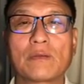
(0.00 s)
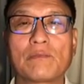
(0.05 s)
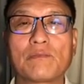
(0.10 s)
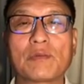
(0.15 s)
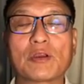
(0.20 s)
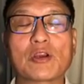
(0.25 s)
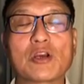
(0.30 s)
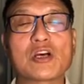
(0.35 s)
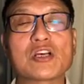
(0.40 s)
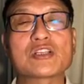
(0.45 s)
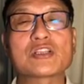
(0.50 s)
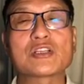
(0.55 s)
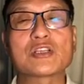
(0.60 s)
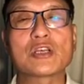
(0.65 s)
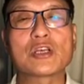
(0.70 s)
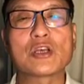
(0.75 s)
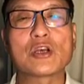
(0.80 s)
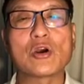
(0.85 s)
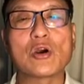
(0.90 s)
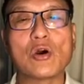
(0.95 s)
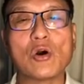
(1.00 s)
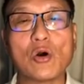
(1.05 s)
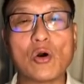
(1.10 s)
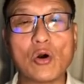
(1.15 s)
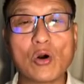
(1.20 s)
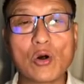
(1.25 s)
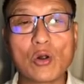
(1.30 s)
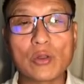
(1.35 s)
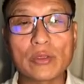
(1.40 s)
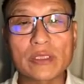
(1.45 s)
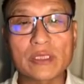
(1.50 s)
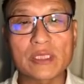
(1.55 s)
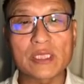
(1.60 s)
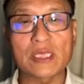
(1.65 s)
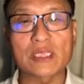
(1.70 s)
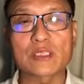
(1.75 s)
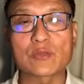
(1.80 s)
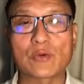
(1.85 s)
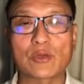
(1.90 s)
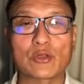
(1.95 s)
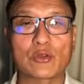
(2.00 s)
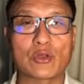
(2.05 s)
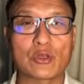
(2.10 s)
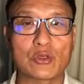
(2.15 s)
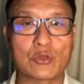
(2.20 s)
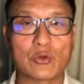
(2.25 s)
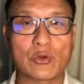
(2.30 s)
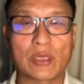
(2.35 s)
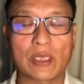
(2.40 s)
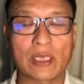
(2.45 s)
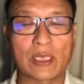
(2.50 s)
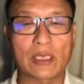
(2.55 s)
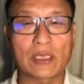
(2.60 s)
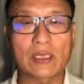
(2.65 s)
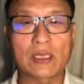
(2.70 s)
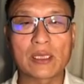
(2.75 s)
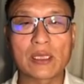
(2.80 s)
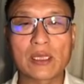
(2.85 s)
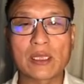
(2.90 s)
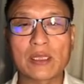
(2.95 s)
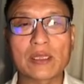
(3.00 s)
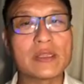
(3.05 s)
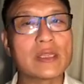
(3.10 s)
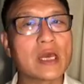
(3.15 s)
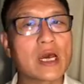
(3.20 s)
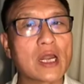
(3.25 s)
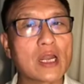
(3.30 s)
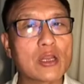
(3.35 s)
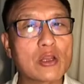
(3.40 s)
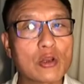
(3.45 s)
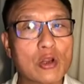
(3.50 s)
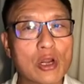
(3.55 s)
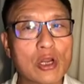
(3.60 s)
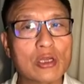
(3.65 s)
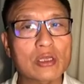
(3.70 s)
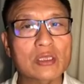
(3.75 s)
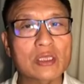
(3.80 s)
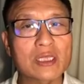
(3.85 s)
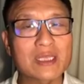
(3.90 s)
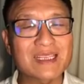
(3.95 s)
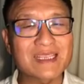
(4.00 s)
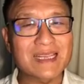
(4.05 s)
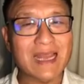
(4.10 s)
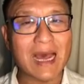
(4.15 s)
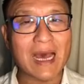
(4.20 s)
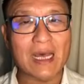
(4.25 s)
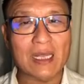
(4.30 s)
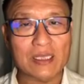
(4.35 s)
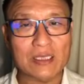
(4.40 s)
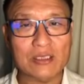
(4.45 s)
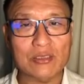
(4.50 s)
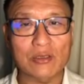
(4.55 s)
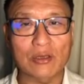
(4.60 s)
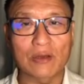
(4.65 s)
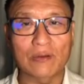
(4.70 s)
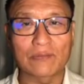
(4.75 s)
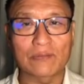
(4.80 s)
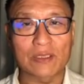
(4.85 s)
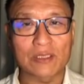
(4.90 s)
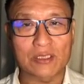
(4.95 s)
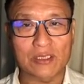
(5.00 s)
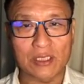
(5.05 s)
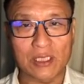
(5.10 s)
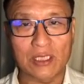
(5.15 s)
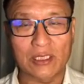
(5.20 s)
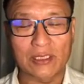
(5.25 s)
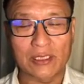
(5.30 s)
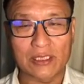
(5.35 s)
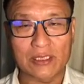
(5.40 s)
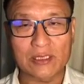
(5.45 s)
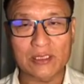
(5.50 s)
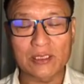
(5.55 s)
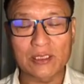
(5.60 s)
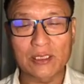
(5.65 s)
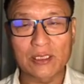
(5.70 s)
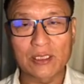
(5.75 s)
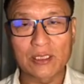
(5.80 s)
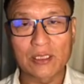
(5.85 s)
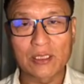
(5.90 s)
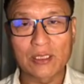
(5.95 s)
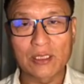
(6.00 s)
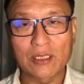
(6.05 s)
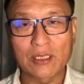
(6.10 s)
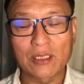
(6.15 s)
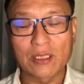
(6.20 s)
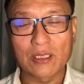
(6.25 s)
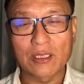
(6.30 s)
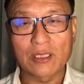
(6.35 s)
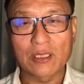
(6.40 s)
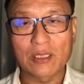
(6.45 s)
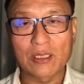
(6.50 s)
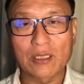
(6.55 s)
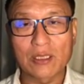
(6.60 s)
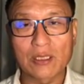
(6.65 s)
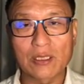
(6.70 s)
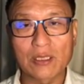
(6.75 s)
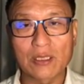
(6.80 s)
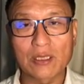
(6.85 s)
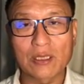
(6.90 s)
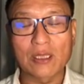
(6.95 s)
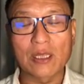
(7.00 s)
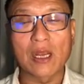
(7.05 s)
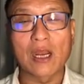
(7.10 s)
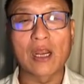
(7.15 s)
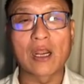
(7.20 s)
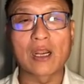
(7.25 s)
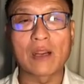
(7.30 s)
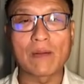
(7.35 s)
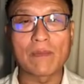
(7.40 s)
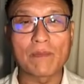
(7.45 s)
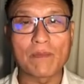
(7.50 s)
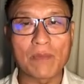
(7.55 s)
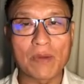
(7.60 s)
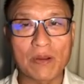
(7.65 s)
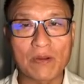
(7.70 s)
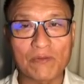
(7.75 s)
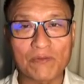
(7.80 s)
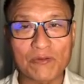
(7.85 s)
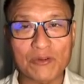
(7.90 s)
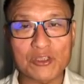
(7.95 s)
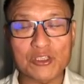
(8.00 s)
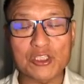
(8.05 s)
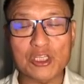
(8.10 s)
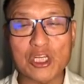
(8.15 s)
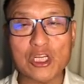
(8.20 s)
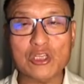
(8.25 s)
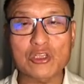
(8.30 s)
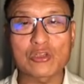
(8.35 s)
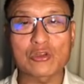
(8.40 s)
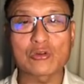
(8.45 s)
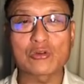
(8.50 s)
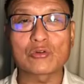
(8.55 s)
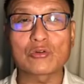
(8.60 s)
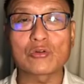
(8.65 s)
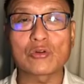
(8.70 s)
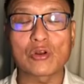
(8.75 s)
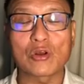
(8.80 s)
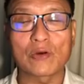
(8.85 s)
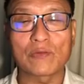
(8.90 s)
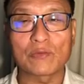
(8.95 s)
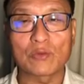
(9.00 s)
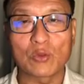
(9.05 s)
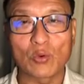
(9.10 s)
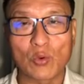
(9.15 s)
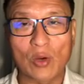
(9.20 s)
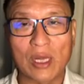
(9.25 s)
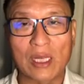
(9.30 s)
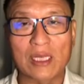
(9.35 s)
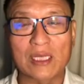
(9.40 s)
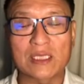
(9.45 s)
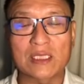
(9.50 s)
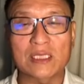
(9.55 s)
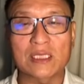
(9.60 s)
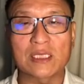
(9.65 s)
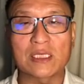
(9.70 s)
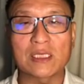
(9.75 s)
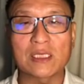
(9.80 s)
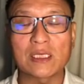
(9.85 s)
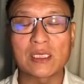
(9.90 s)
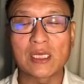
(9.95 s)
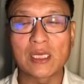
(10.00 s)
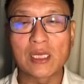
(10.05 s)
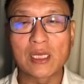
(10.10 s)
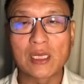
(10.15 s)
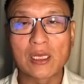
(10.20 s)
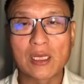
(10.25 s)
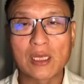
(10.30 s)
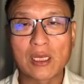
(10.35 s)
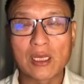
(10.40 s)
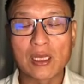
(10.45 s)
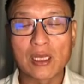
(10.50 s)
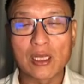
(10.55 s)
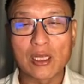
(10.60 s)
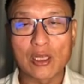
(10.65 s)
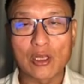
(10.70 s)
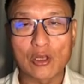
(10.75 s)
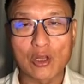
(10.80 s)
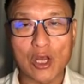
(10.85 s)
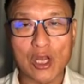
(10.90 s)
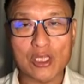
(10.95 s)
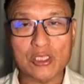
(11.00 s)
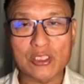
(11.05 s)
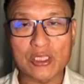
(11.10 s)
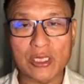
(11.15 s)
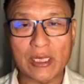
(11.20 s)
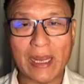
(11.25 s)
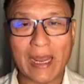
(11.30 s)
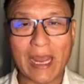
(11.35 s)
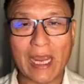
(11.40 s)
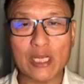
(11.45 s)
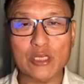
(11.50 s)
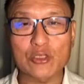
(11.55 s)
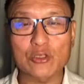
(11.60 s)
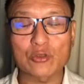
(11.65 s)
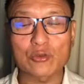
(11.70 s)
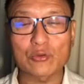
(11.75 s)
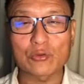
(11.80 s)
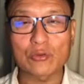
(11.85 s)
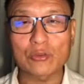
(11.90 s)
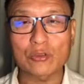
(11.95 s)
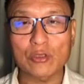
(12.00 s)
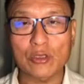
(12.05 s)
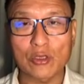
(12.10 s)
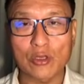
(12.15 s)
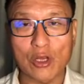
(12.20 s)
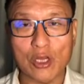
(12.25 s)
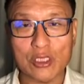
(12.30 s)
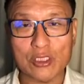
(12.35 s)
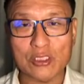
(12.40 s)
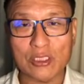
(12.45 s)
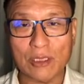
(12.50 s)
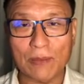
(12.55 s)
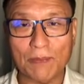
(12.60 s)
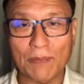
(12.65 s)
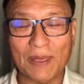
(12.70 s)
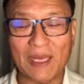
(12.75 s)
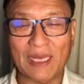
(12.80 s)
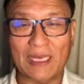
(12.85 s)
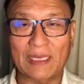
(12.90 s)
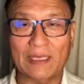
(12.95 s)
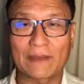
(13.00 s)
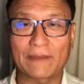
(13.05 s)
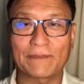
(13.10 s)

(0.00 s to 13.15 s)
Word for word: Because all the things what you're doing, they are not the dance of the stillness. They are manifestation of duality, lost in action, lost in pain